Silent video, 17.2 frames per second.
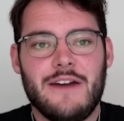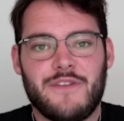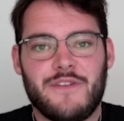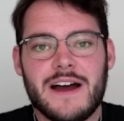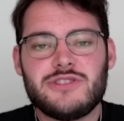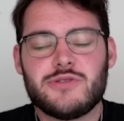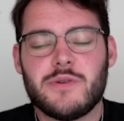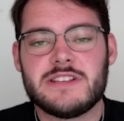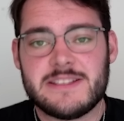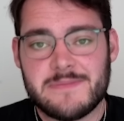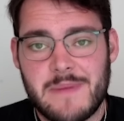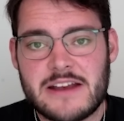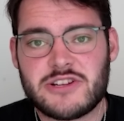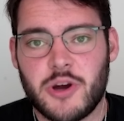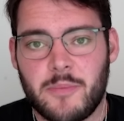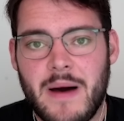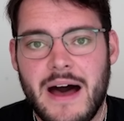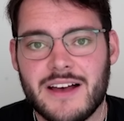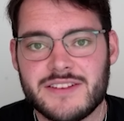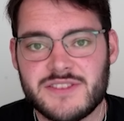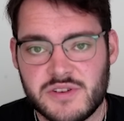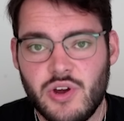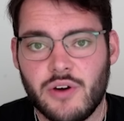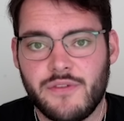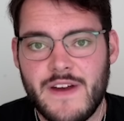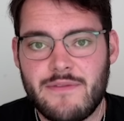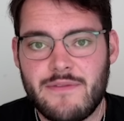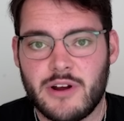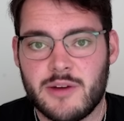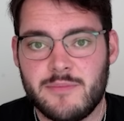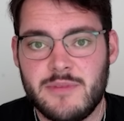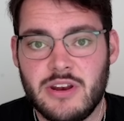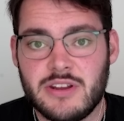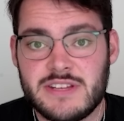If I do a smash or pass on your favorite
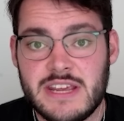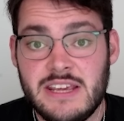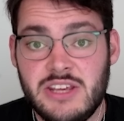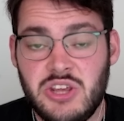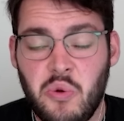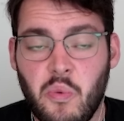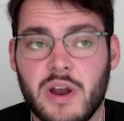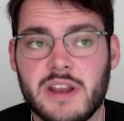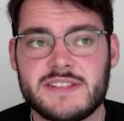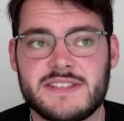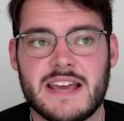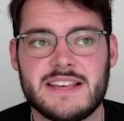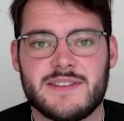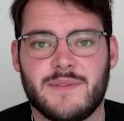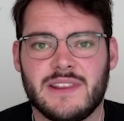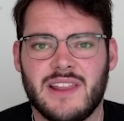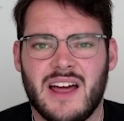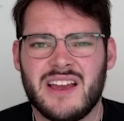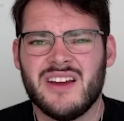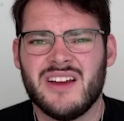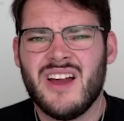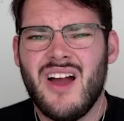community, you want to say something like,